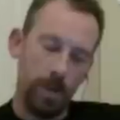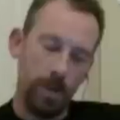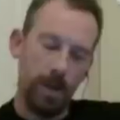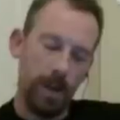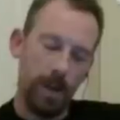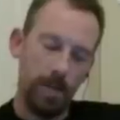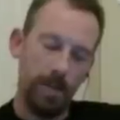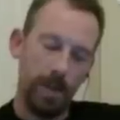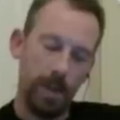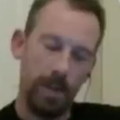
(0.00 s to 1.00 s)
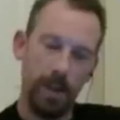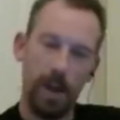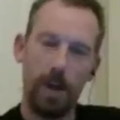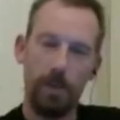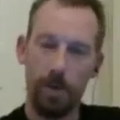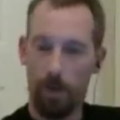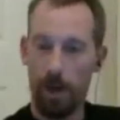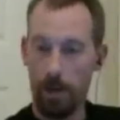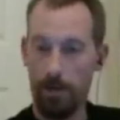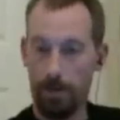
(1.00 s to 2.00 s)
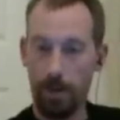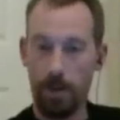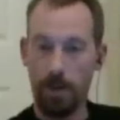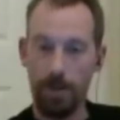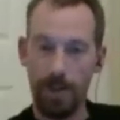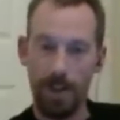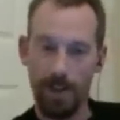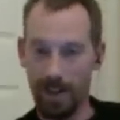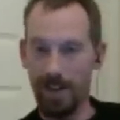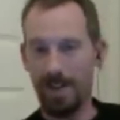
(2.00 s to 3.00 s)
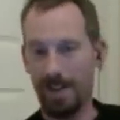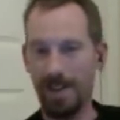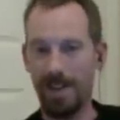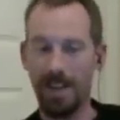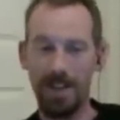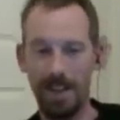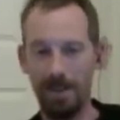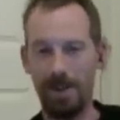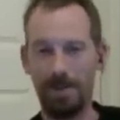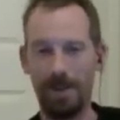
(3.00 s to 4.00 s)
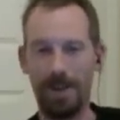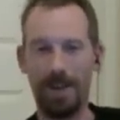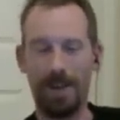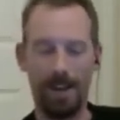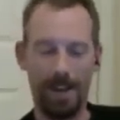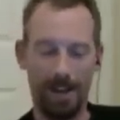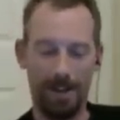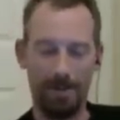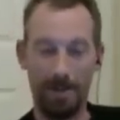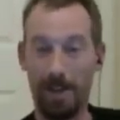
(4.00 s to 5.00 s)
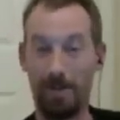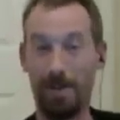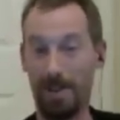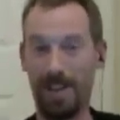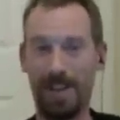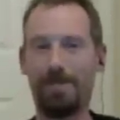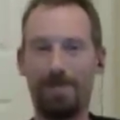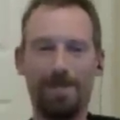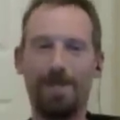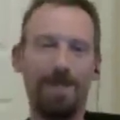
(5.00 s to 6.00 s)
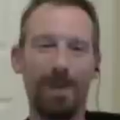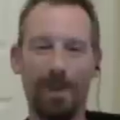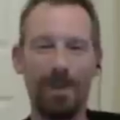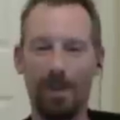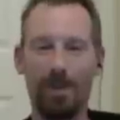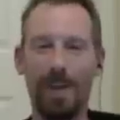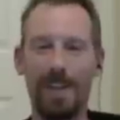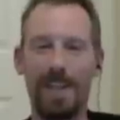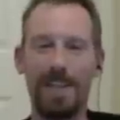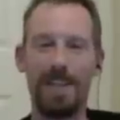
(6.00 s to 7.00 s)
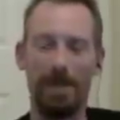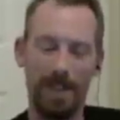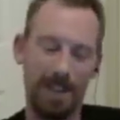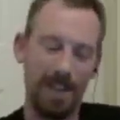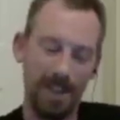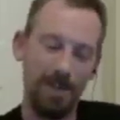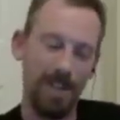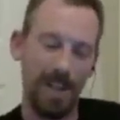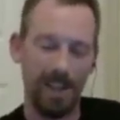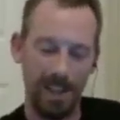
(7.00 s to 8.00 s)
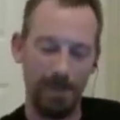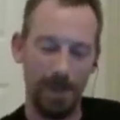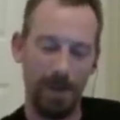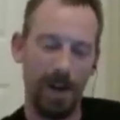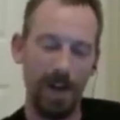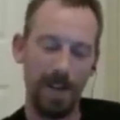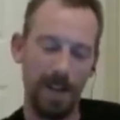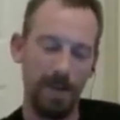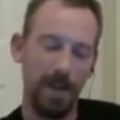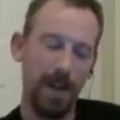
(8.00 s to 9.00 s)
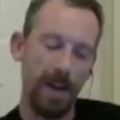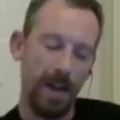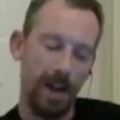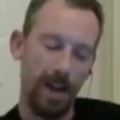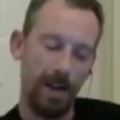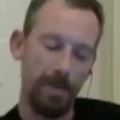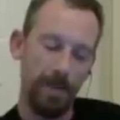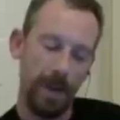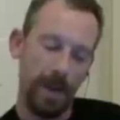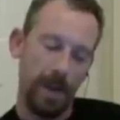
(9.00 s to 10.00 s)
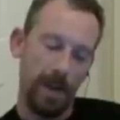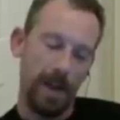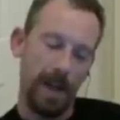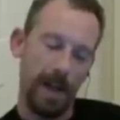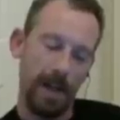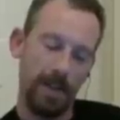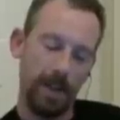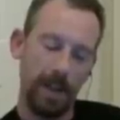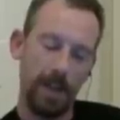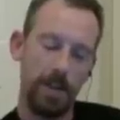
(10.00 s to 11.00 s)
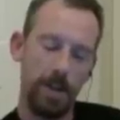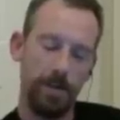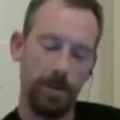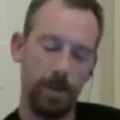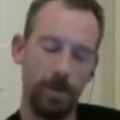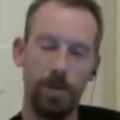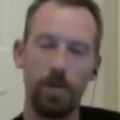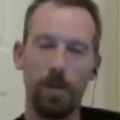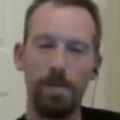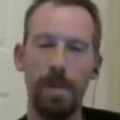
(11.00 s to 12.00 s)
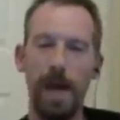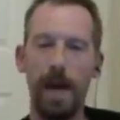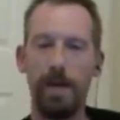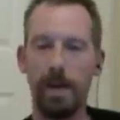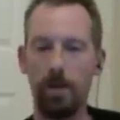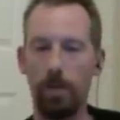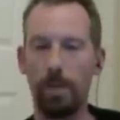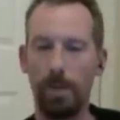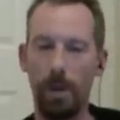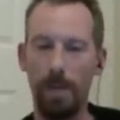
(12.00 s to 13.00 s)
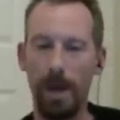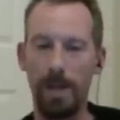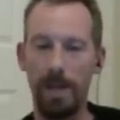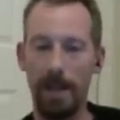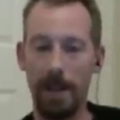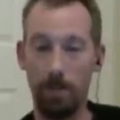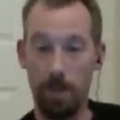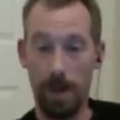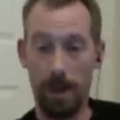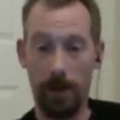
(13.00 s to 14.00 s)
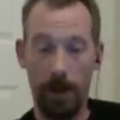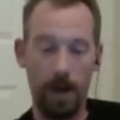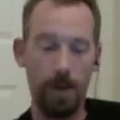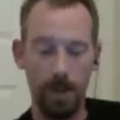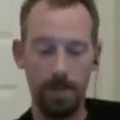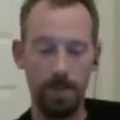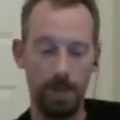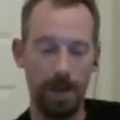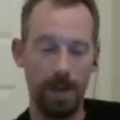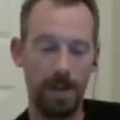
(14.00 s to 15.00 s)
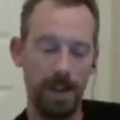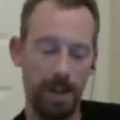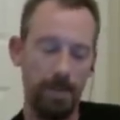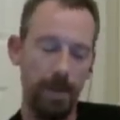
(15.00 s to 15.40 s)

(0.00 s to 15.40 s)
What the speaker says: about the armor and why you've done these things. Some of them are obviously look fantastic. There's serious academia behind it, and I guess you're comparing normal mobility with armored mobility.